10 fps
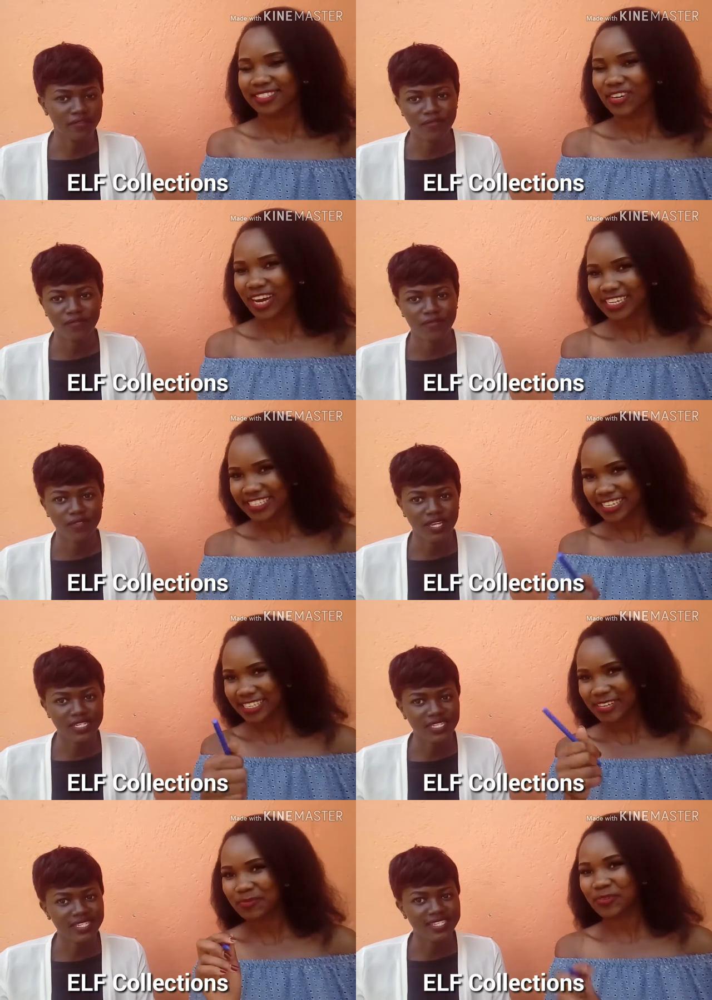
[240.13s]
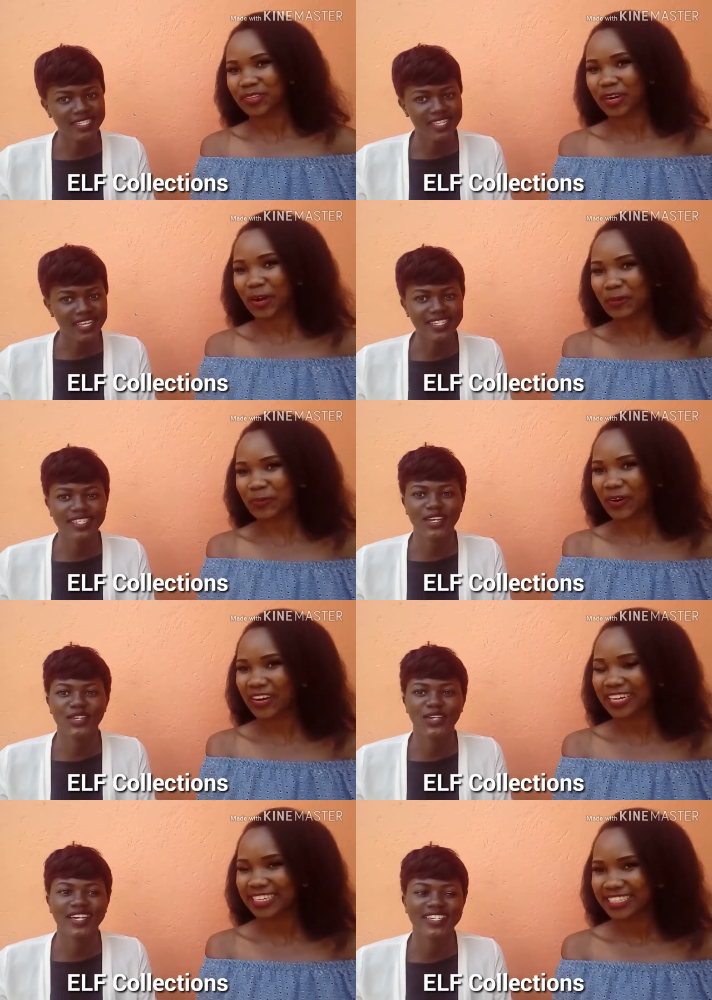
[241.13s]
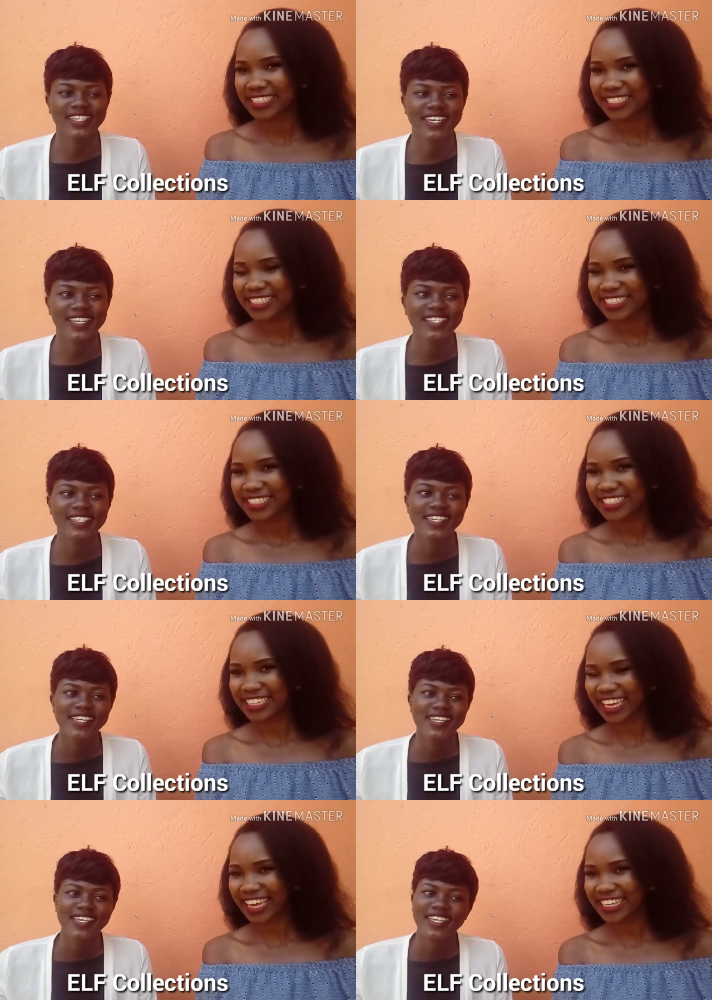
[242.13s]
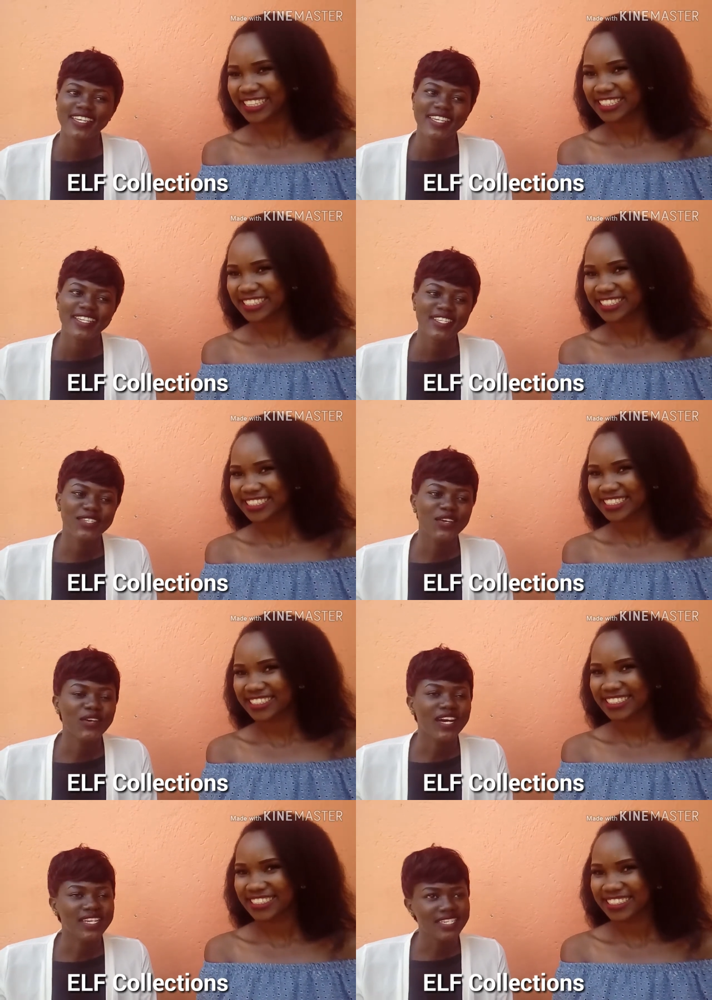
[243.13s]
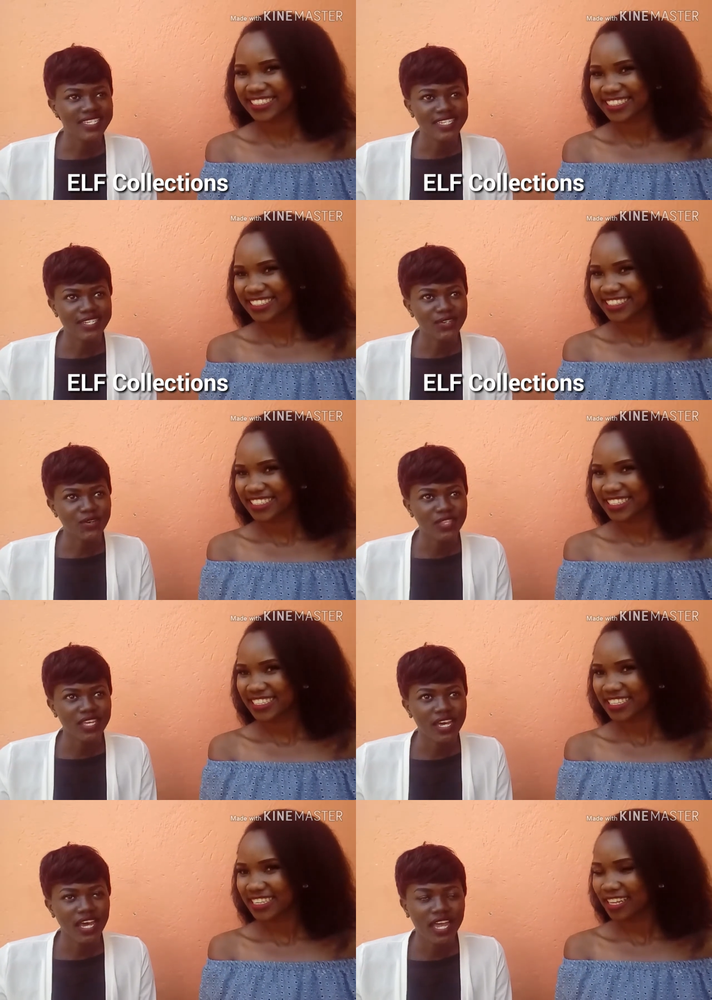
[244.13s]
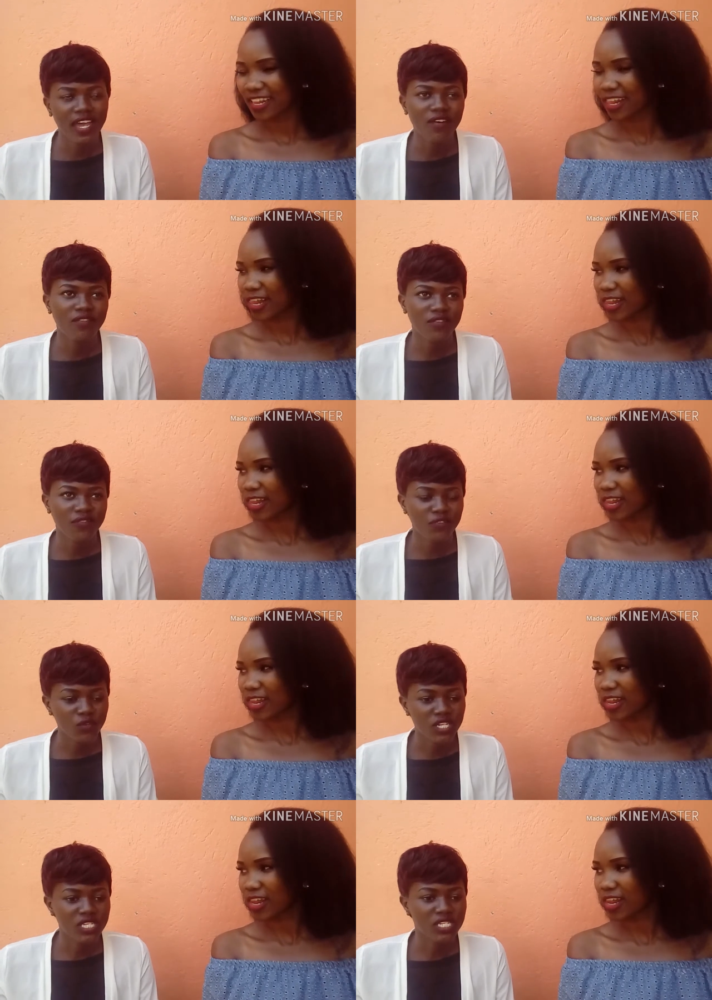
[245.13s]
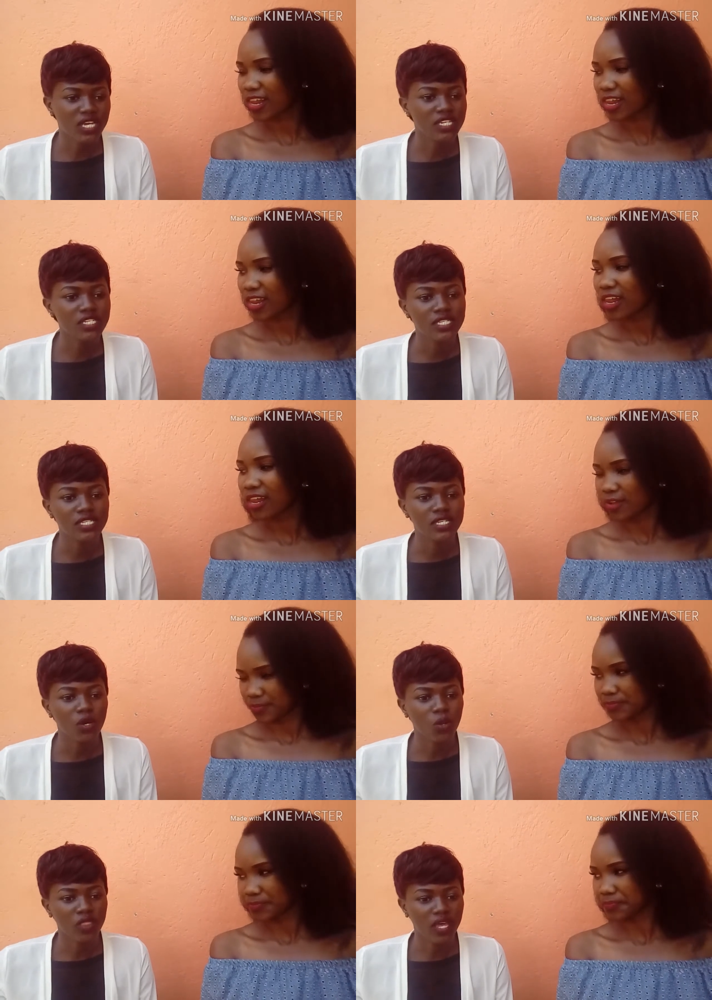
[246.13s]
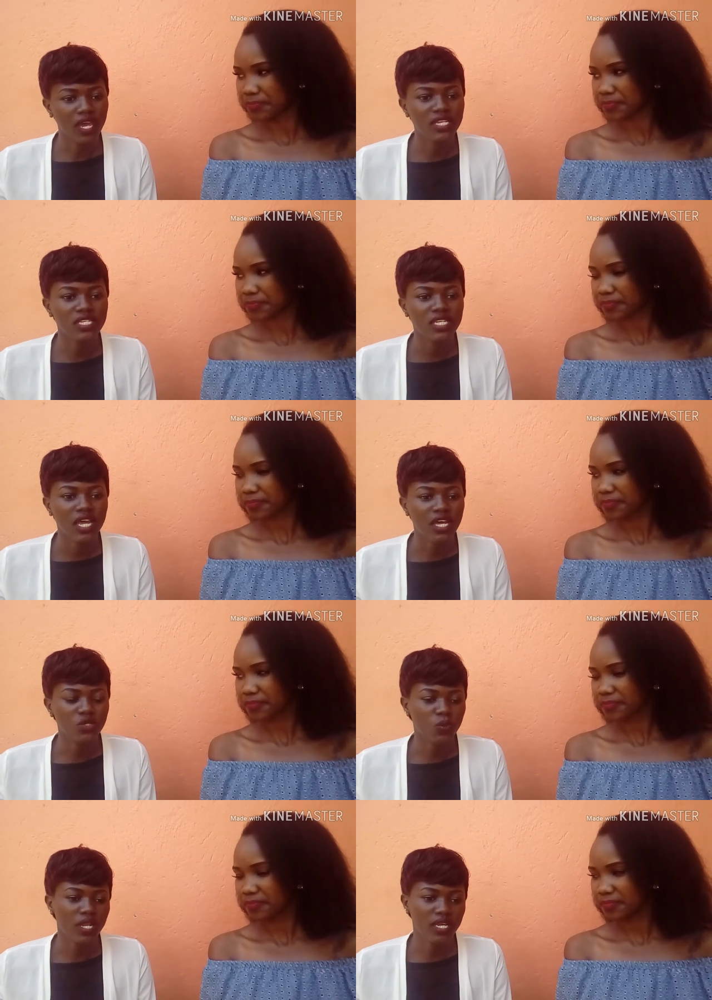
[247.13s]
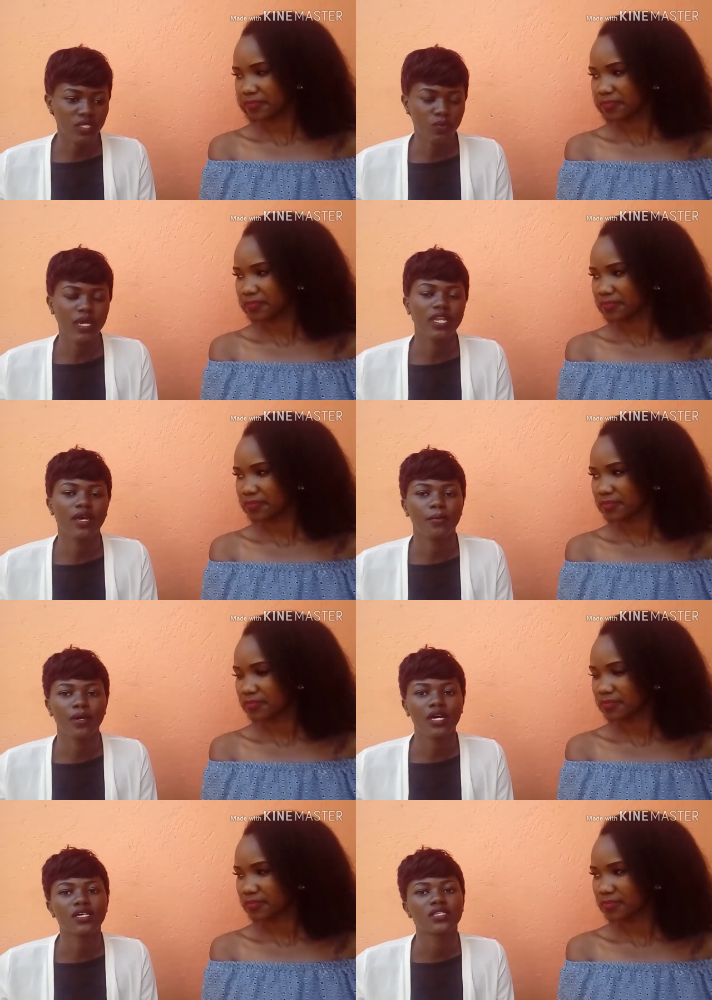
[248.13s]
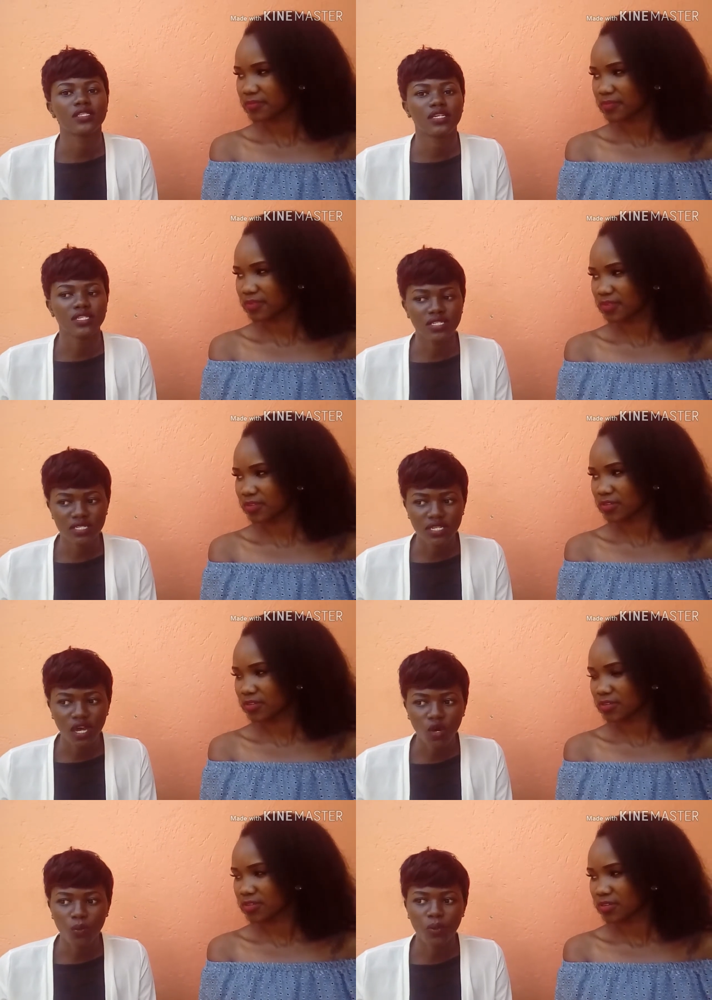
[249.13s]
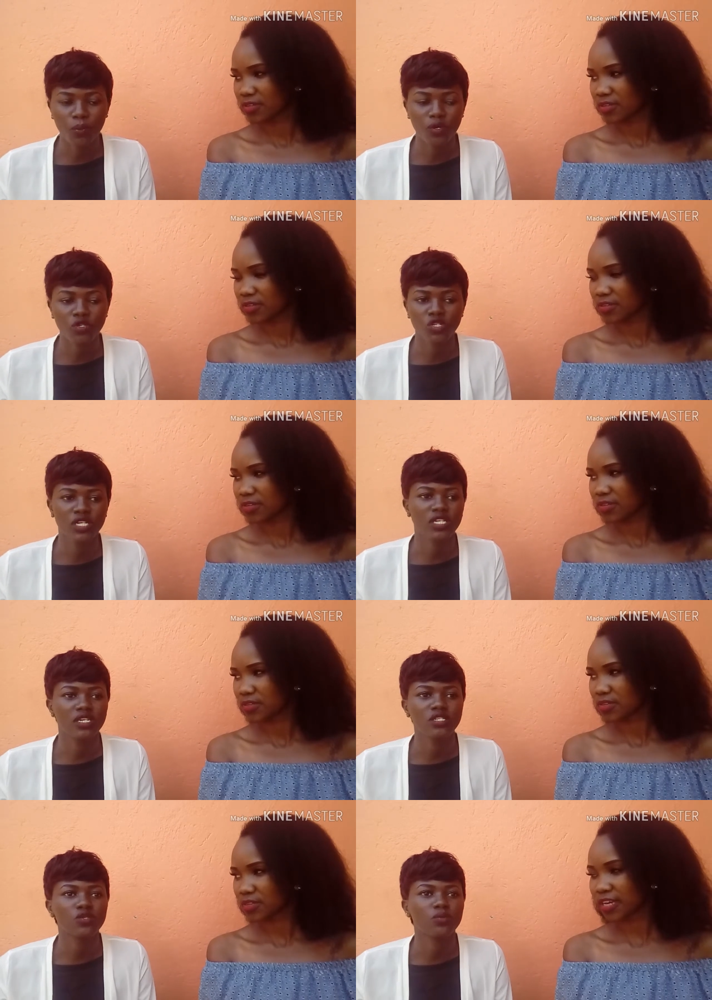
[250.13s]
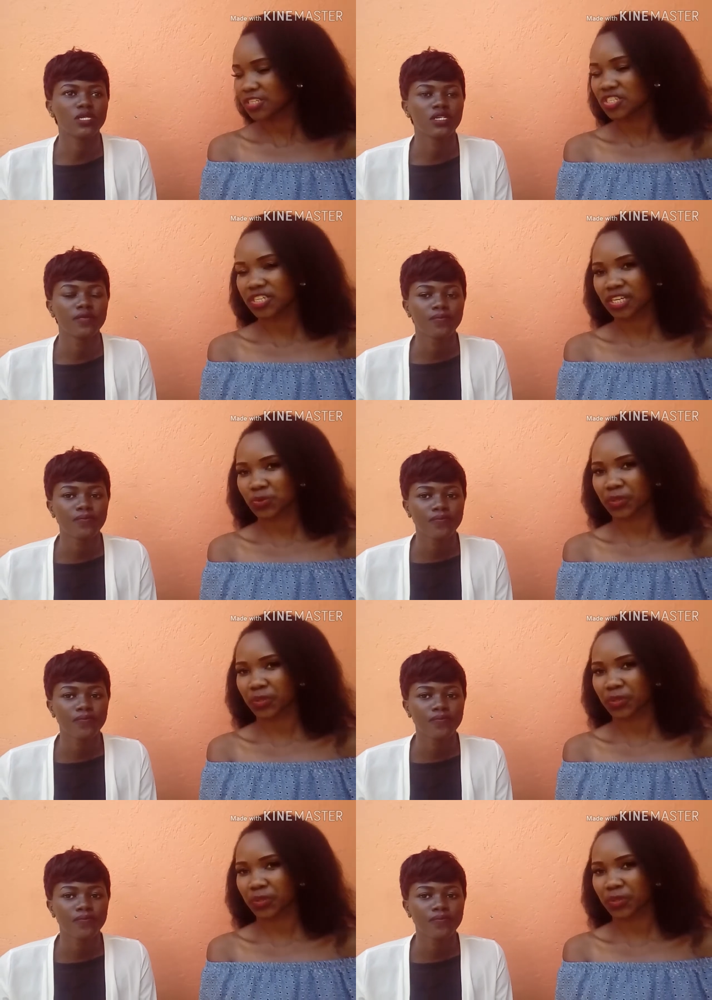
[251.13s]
Speaker 1: You can tell them on the That how you can get it. Okay. So you can easily go there. I have a few designs on that as well as my number. That is how people usually get to get in touch